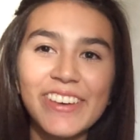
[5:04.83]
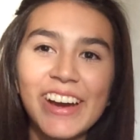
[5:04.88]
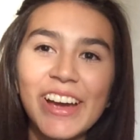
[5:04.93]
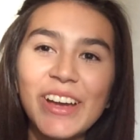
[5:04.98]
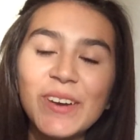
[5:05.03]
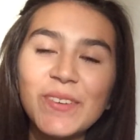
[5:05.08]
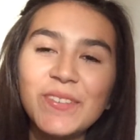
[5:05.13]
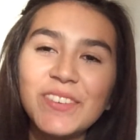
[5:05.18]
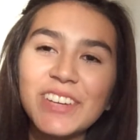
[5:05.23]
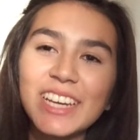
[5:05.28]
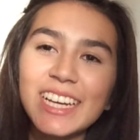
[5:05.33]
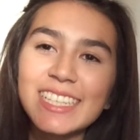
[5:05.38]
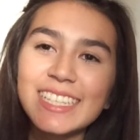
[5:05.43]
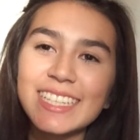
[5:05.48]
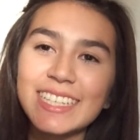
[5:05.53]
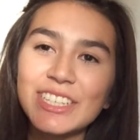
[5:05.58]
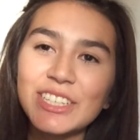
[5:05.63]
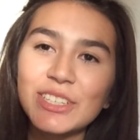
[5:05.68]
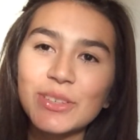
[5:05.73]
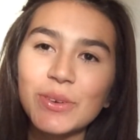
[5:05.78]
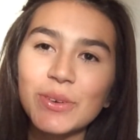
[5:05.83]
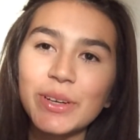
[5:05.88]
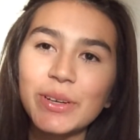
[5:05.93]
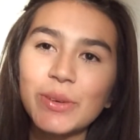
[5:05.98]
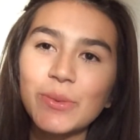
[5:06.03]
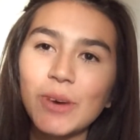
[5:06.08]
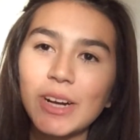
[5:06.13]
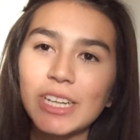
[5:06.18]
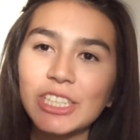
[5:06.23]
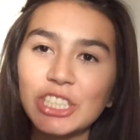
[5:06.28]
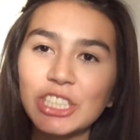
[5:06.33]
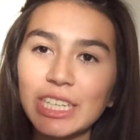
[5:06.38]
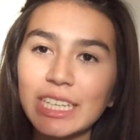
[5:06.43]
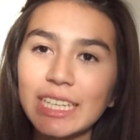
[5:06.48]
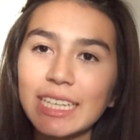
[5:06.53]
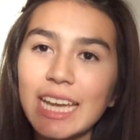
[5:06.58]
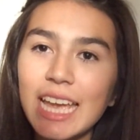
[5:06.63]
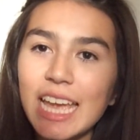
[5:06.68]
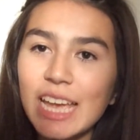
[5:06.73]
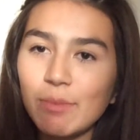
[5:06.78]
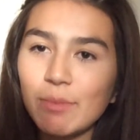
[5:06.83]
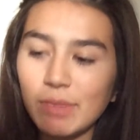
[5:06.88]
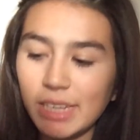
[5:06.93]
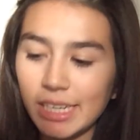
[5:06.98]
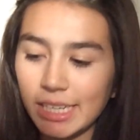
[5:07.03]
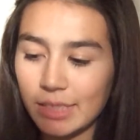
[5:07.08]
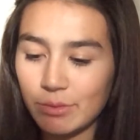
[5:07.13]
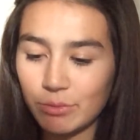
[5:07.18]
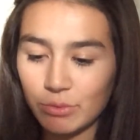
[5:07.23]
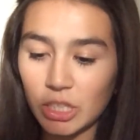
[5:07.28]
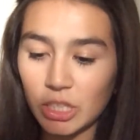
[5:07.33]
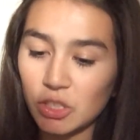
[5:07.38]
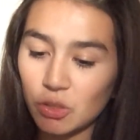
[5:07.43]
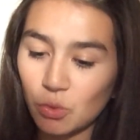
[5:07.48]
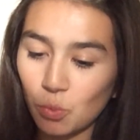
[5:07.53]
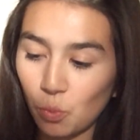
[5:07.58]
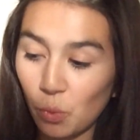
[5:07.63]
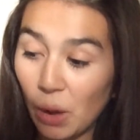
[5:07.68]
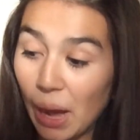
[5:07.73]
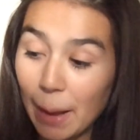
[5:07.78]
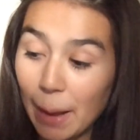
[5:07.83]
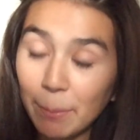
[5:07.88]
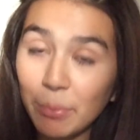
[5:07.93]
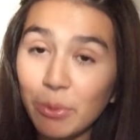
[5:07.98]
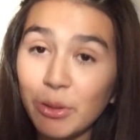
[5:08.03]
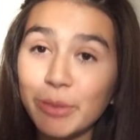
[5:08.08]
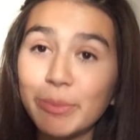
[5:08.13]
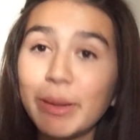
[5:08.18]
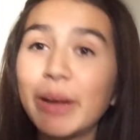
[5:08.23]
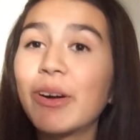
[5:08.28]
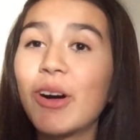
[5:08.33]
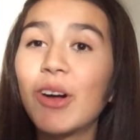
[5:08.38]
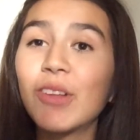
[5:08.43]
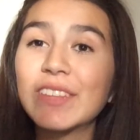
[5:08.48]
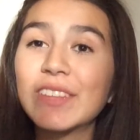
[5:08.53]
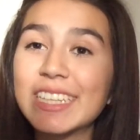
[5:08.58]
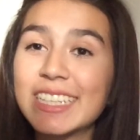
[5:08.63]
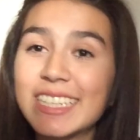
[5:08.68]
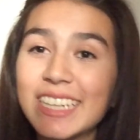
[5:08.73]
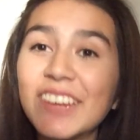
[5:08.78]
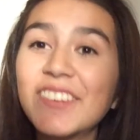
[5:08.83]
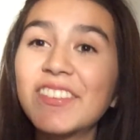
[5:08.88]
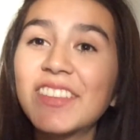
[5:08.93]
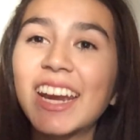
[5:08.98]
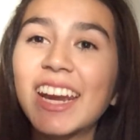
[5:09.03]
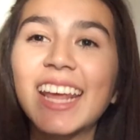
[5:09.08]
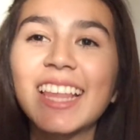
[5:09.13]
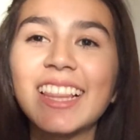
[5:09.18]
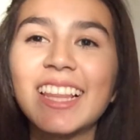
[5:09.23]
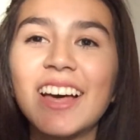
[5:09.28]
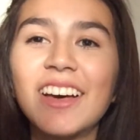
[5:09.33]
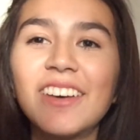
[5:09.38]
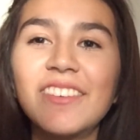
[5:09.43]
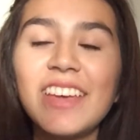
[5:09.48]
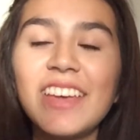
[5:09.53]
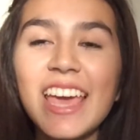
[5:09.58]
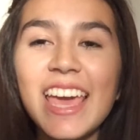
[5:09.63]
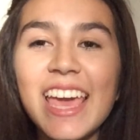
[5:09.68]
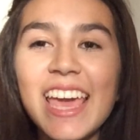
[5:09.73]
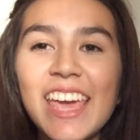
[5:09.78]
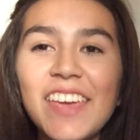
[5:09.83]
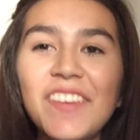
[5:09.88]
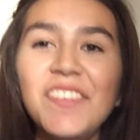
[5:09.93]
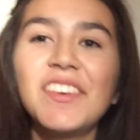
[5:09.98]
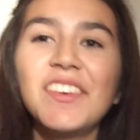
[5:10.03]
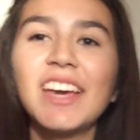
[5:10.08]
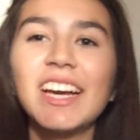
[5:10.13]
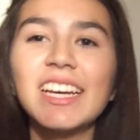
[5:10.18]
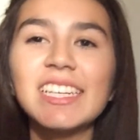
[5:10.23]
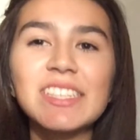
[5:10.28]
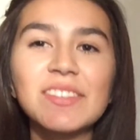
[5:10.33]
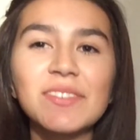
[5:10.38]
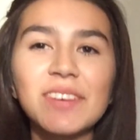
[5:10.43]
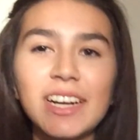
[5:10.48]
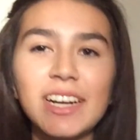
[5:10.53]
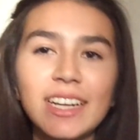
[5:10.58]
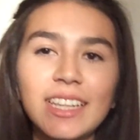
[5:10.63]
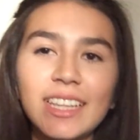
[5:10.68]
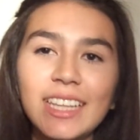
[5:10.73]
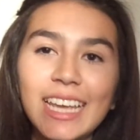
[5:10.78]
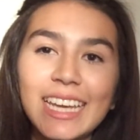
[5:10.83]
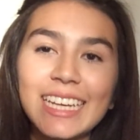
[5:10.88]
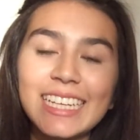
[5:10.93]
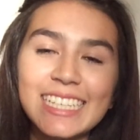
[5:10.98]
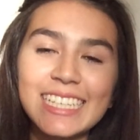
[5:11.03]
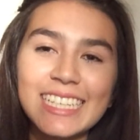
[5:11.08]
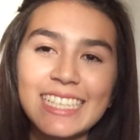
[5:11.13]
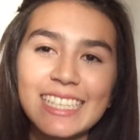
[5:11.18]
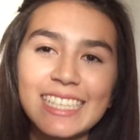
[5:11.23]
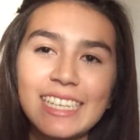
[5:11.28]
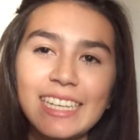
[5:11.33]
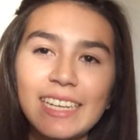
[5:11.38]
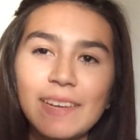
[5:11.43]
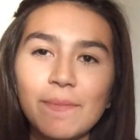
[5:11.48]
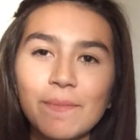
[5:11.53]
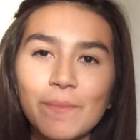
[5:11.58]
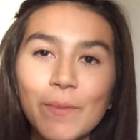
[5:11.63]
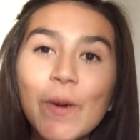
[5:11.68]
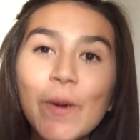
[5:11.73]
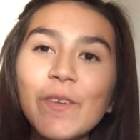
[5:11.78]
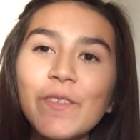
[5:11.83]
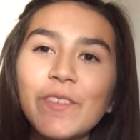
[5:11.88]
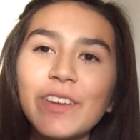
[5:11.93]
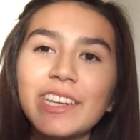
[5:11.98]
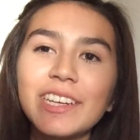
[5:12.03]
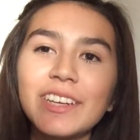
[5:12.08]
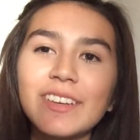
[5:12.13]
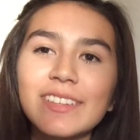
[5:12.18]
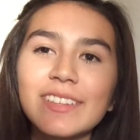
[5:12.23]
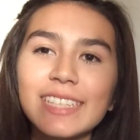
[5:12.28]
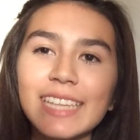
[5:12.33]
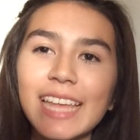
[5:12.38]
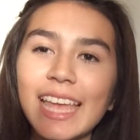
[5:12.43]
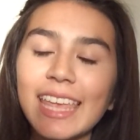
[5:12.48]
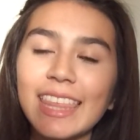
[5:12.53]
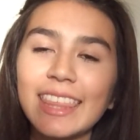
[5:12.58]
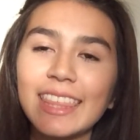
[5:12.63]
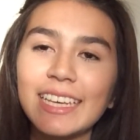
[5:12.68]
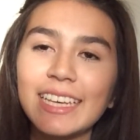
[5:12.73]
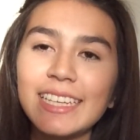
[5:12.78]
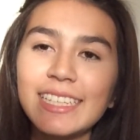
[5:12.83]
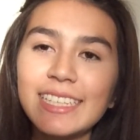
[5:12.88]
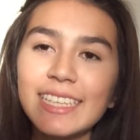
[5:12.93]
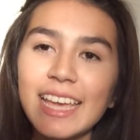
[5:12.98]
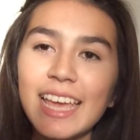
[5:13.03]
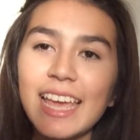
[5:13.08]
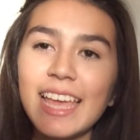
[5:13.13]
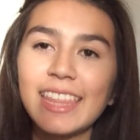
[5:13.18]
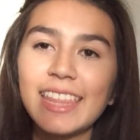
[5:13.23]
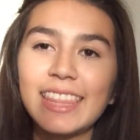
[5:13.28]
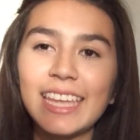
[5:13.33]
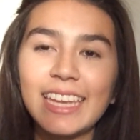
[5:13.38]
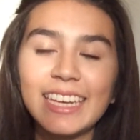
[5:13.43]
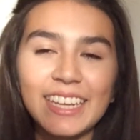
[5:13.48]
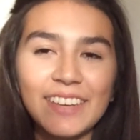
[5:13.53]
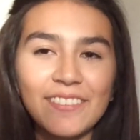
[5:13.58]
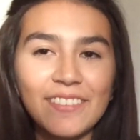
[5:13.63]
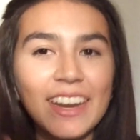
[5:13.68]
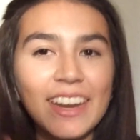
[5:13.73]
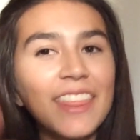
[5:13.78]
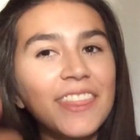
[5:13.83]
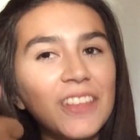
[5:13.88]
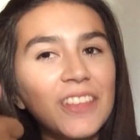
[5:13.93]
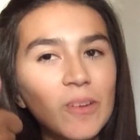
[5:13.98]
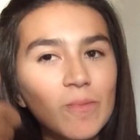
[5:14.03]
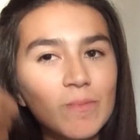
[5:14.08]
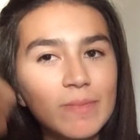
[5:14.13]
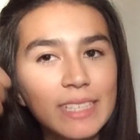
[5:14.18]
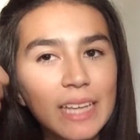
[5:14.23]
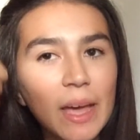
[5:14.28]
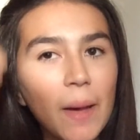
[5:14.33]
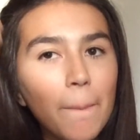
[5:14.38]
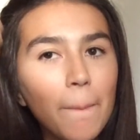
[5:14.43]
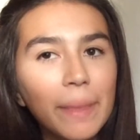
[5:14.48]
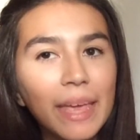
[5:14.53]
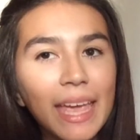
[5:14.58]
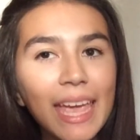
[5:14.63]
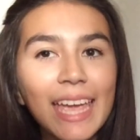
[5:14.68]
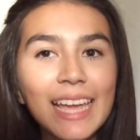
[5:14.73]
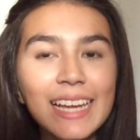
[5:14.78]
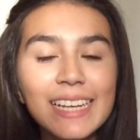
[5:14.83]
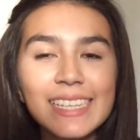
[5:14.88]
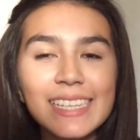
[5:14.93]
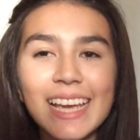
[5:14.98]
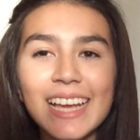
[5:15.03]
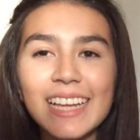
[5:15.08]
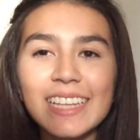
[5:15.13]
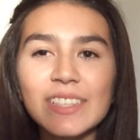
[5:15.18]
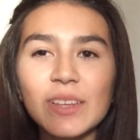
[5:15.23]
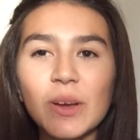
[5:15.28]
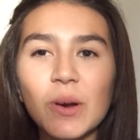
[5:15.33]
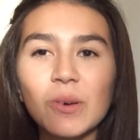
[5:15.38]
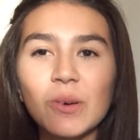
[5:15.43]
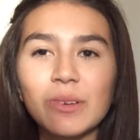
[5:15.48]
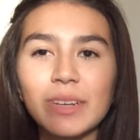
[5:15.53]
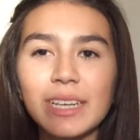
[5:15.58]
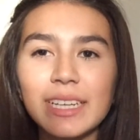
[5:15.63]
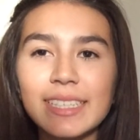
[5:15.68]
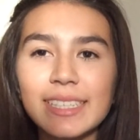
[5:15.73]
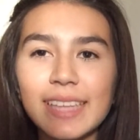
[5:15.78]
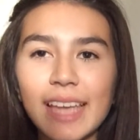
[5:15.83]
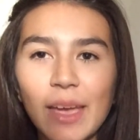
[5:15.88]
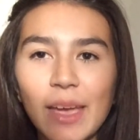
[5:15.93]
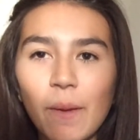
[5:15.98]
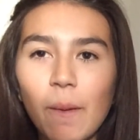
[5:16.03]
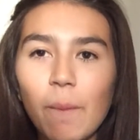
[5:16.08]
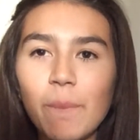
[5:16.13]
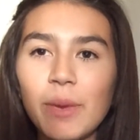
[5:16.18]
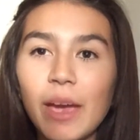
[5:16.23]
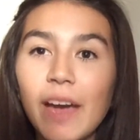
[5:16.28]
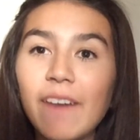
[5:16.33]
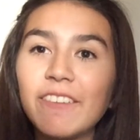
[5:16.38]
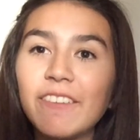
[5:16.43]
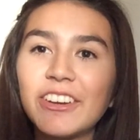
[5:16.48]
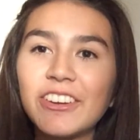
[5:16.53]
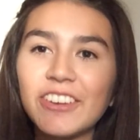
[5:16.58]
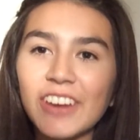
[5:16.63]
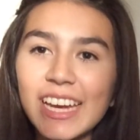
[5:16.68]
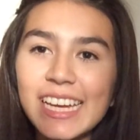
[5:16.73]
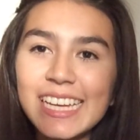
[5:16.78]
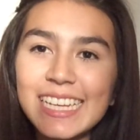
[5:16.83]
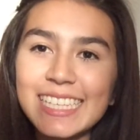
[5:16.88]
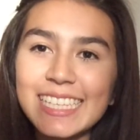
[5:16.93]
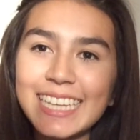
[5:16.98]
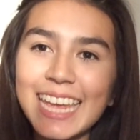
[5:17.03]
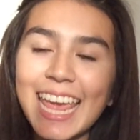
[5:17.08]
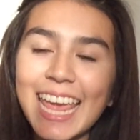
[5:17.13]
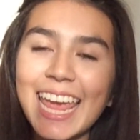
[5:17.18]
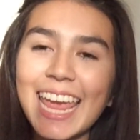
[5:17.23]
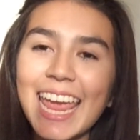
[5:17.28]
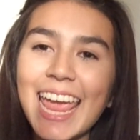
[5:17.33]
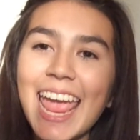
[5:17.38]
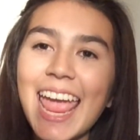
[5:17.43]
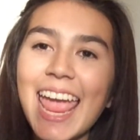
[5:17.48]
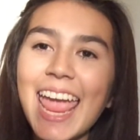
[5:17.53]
I hope you guys enjoyed watching me just ramble about all the stuff that I love. If you guys would like to see more videos like this, then give it a thumbs up. And as always, I hope you have a great day.